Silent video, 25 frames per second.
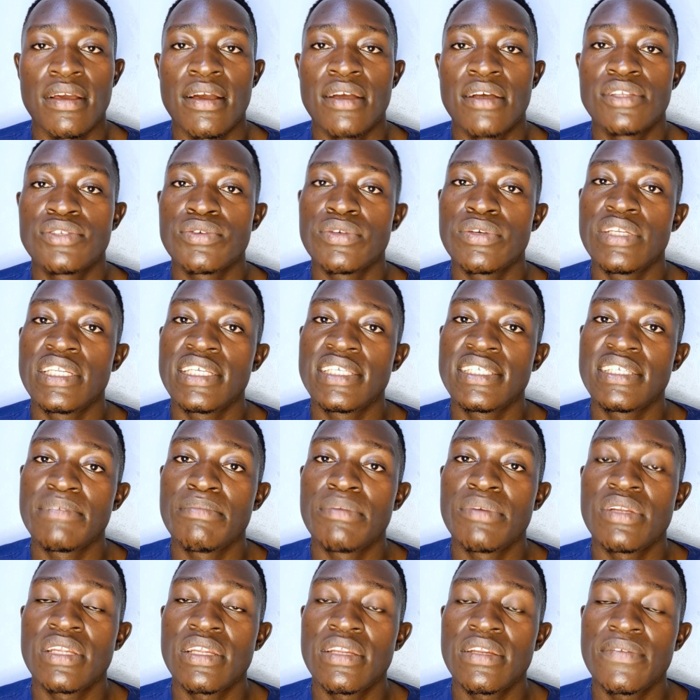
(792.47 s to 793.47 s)
So it is
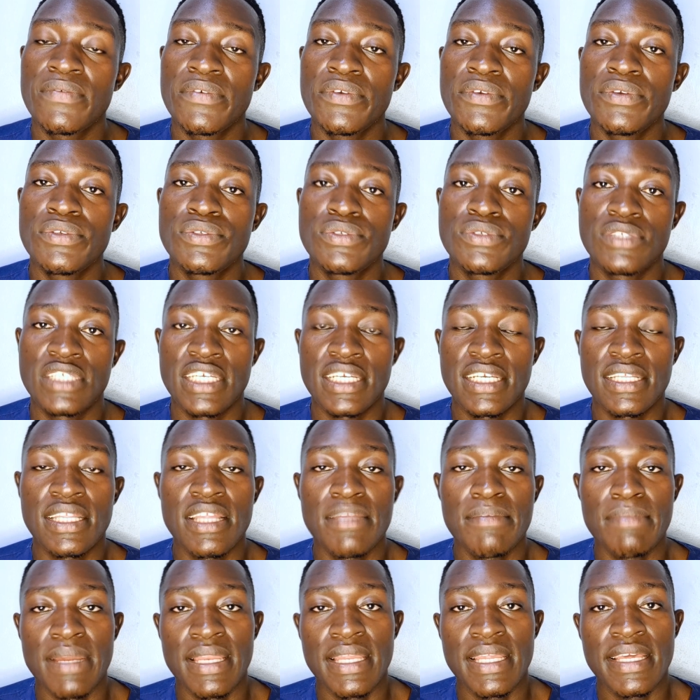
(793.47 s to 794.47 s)
important for you to take
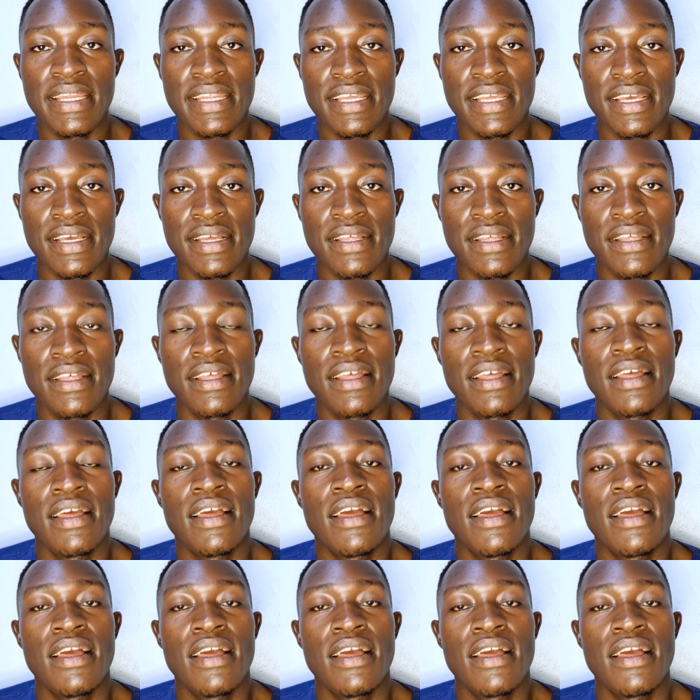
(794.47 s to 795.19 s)
the malaria